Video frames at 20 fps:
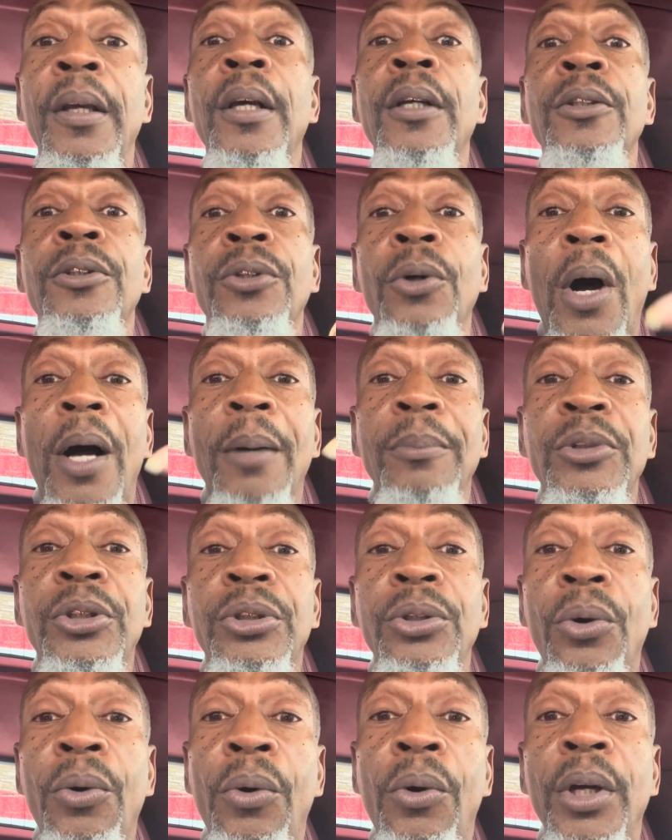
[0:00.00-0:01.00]
So I'm
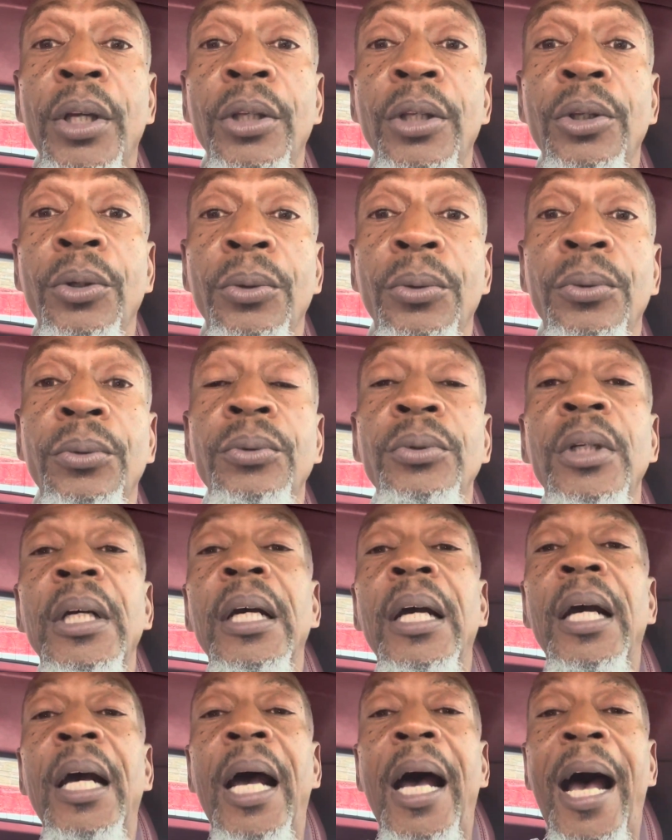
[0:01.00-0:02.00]
showing you
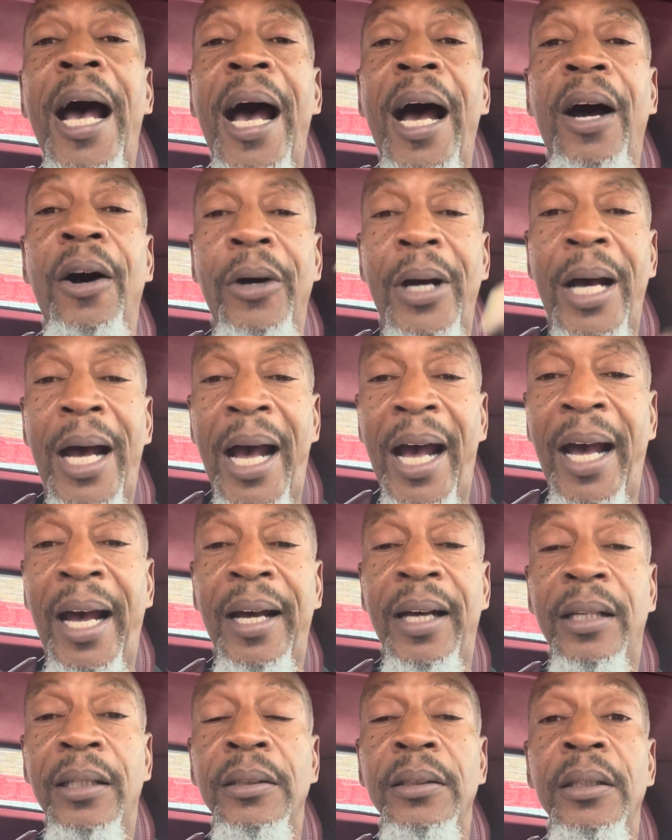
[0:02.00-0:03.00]
how
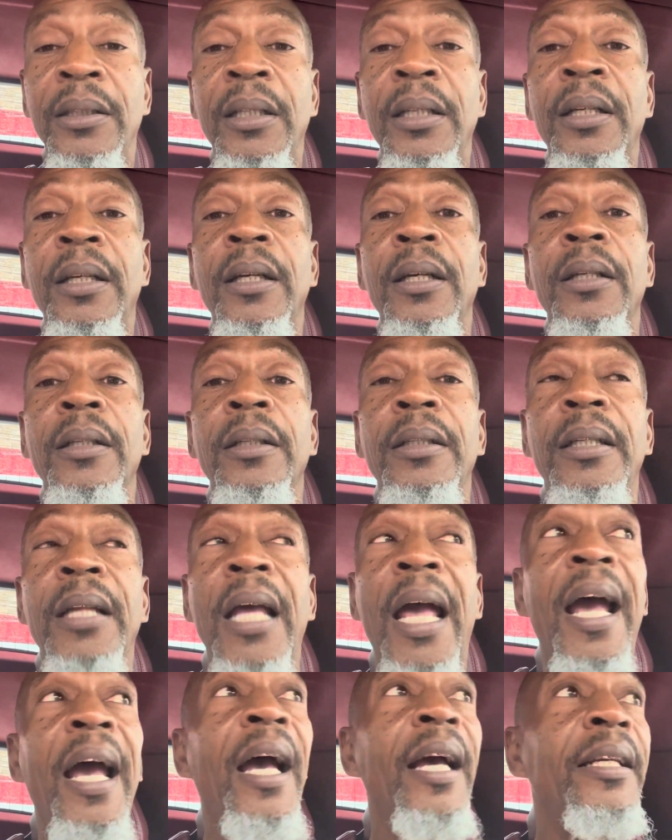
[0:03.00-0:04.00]
I
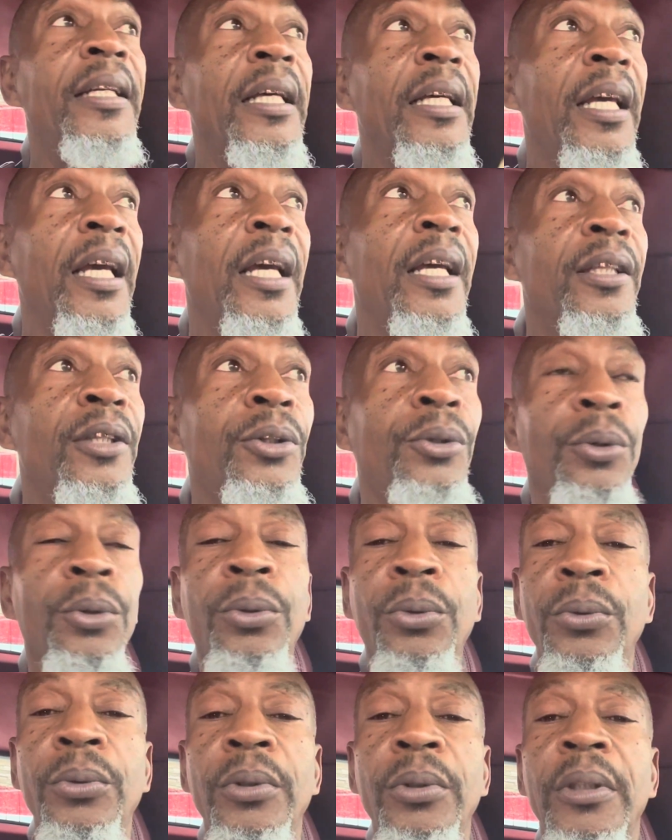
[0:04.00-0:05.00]
had to get
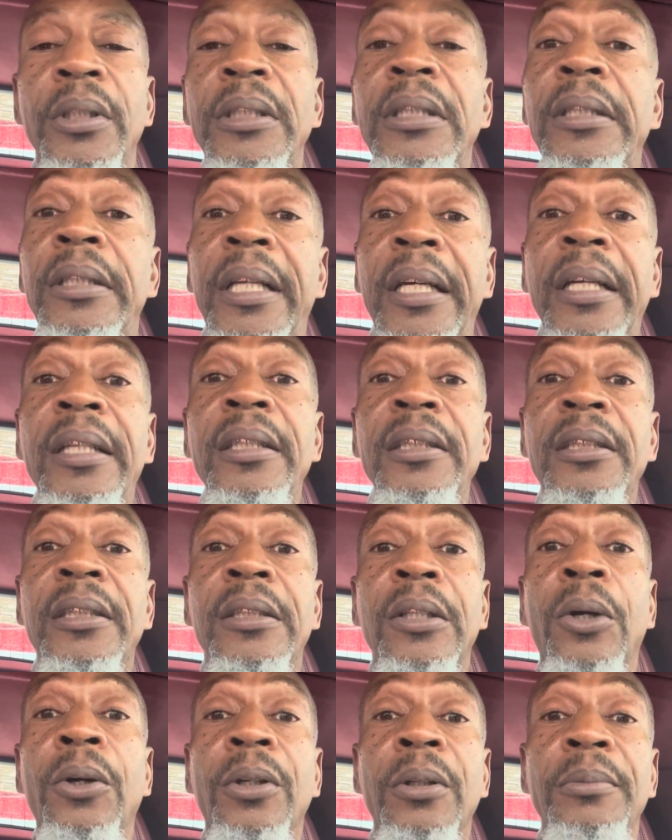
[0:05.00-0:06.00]
through these
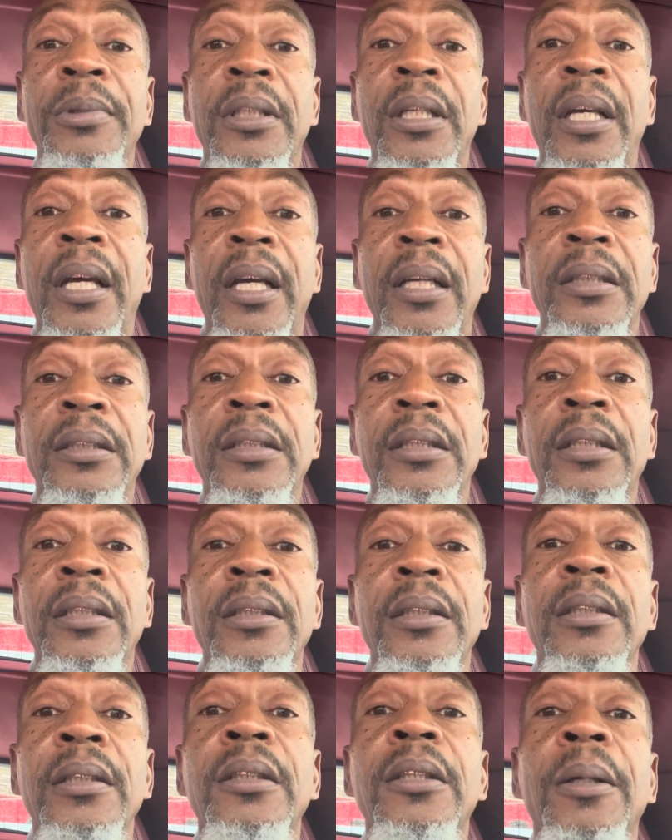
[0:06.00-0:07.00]

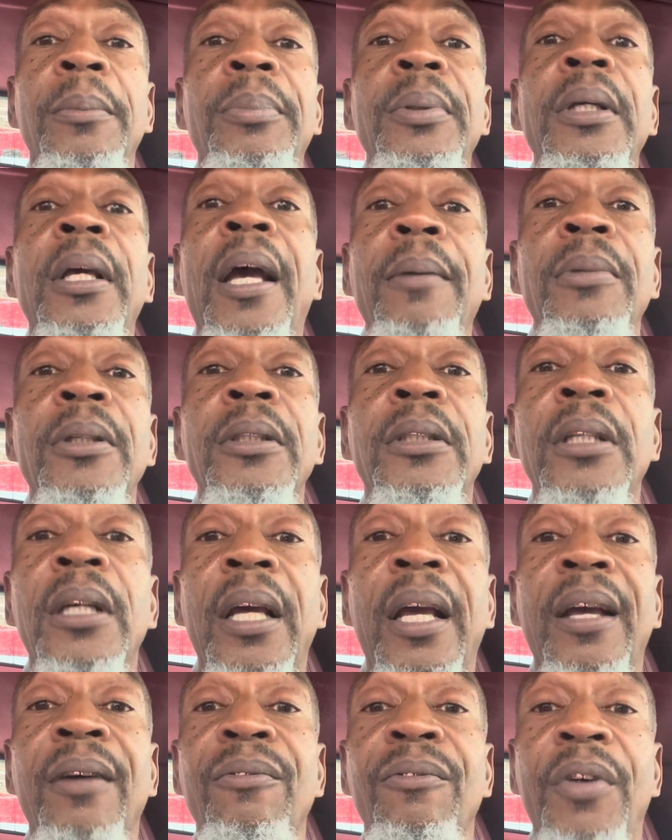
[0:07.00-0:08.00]
circumstances to be able
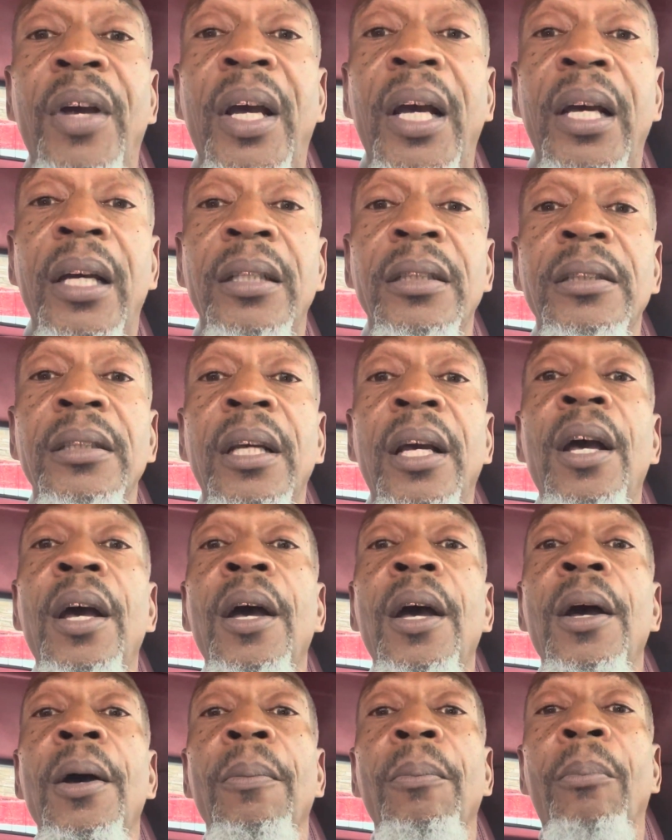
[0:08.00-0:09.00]
to invest
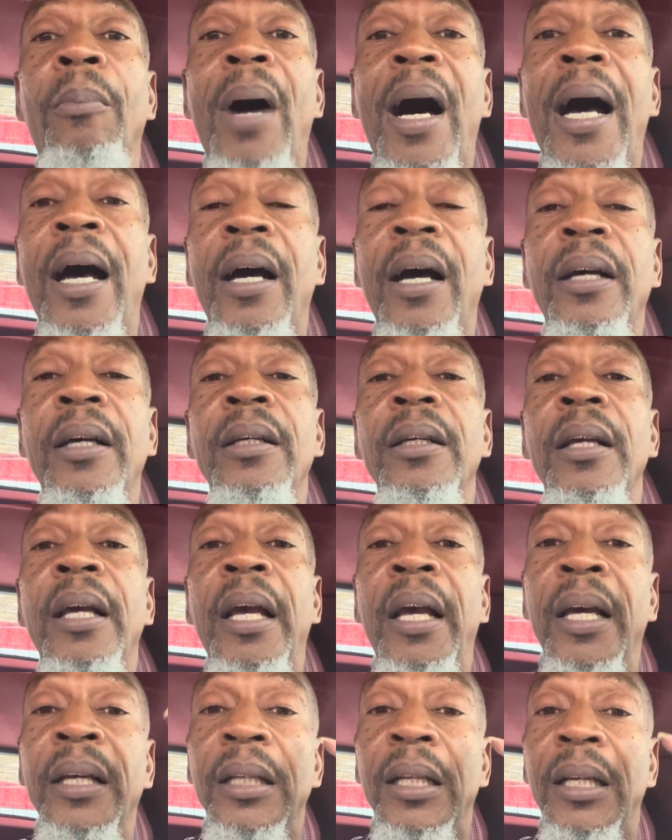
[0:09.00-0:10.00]
my
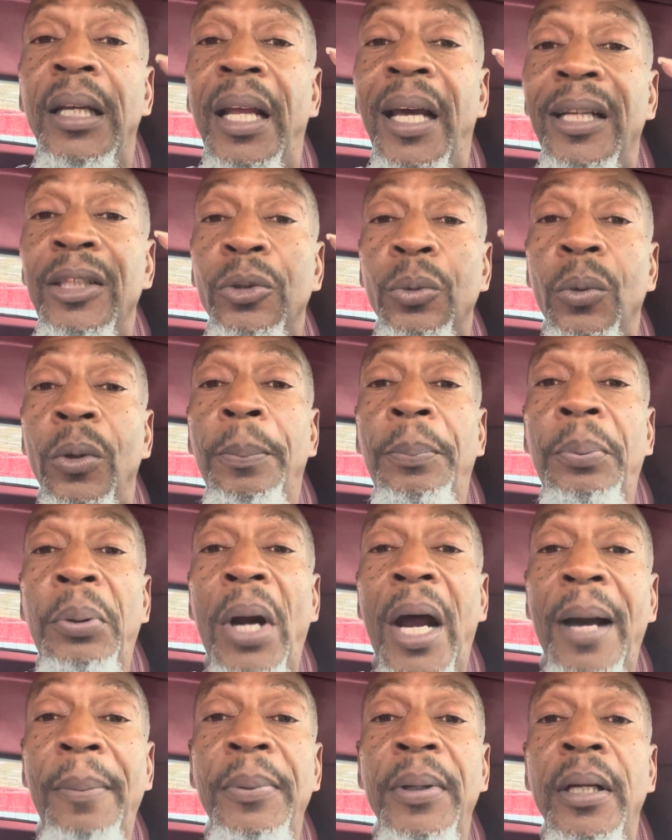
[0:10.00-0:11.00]
intellectual
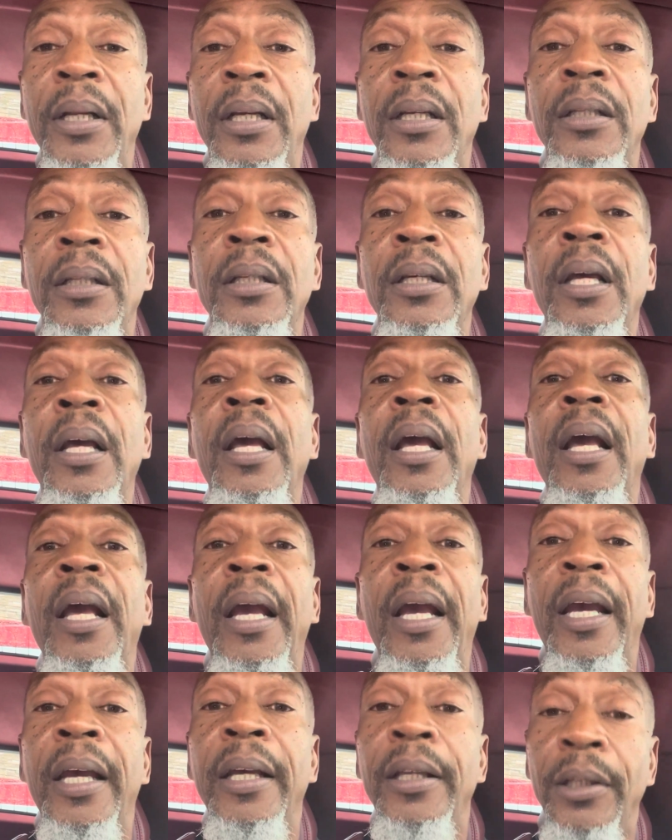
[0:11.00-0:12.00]
property
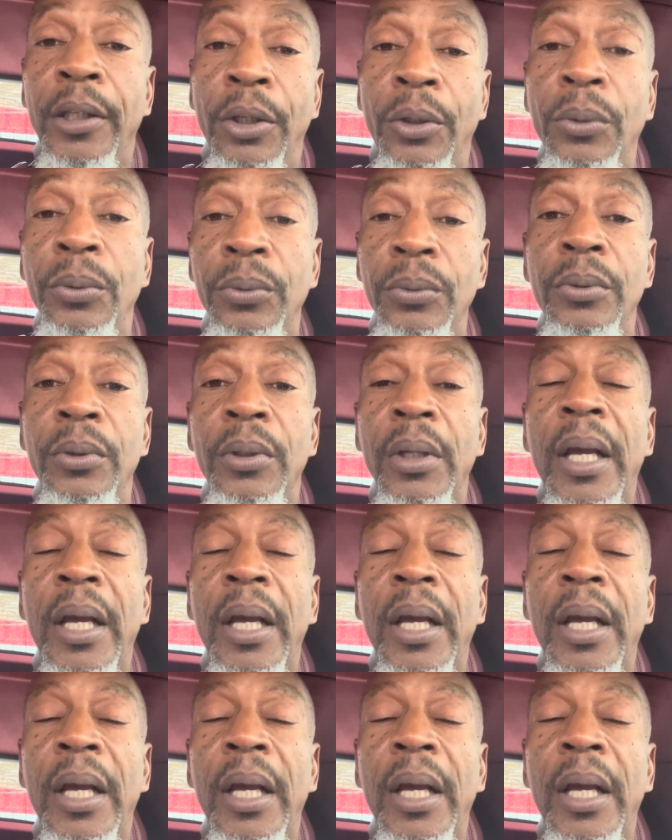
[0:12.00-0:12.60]
in you.